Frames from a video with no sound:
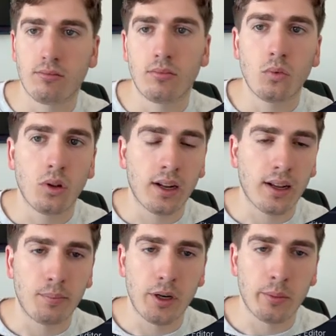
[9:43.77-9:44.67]
like
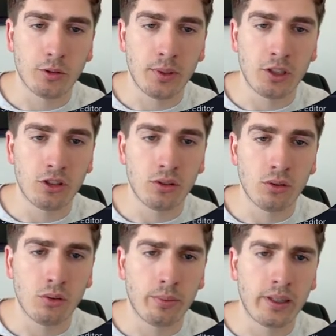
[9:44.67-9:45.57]
I pretty much mentioned on
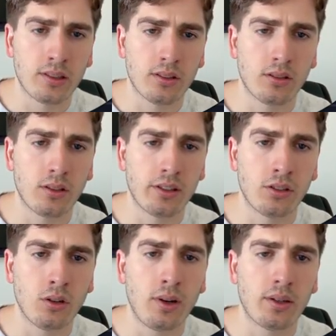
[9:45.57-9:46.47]
all pairs, there's
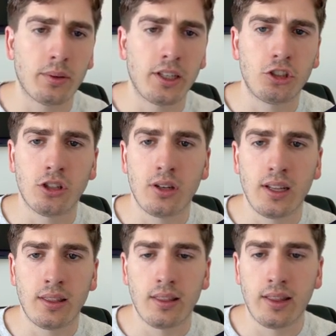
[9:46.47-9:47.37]
no liquidation
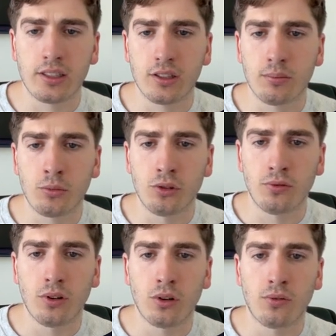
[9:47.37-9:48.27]
in this move
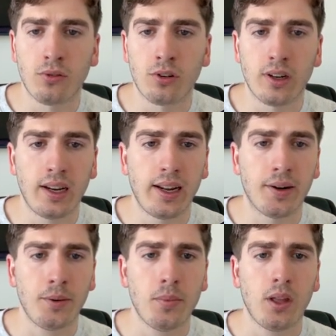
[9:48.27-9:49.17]
over
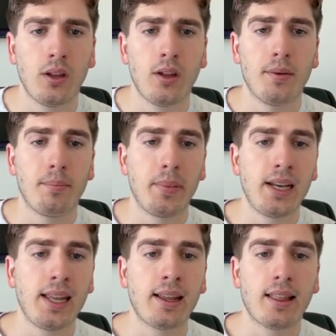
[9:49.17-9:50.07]
here,
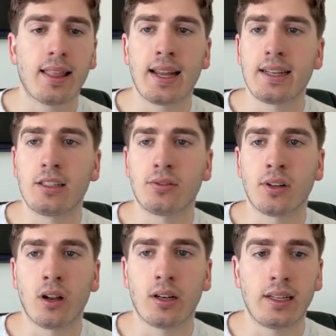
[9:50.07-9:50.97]
meaning that it is very
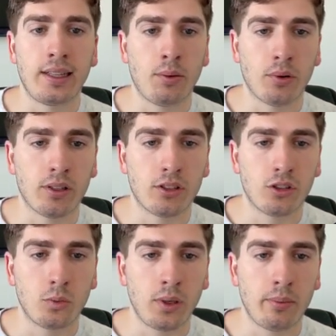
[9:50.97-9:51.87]
likely that we're going to
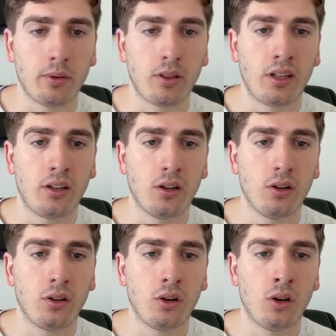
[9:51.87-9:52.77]
sweep the
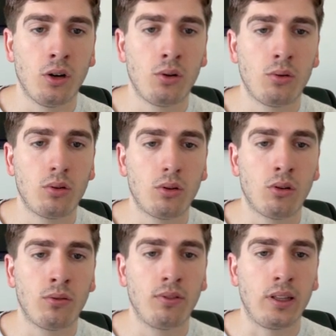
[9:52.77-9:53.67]
low
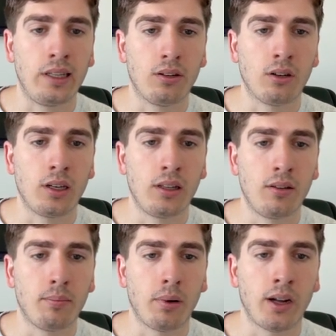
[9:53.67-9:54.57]
of the early
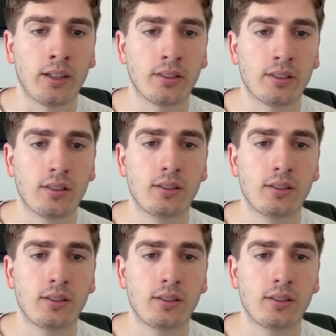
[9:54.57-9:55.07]
buyers.